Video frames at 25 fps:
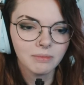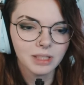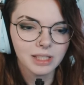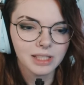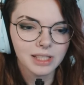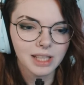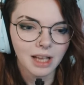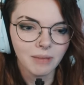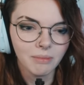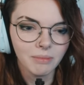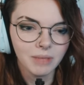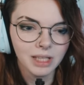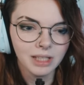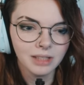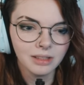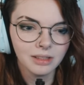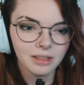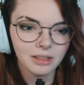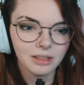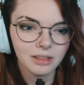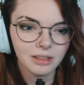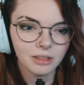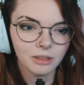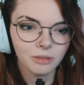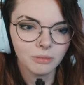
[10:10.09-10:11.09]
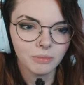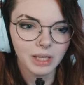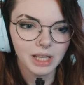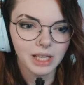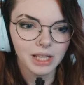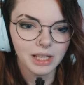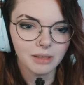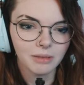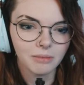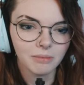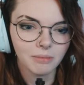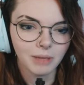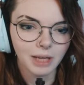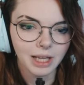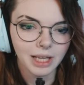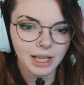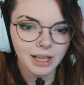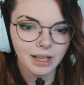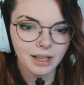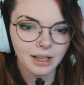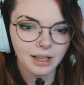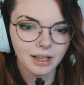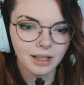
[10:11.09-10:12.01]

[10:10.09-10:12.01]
does that mean that Omega might...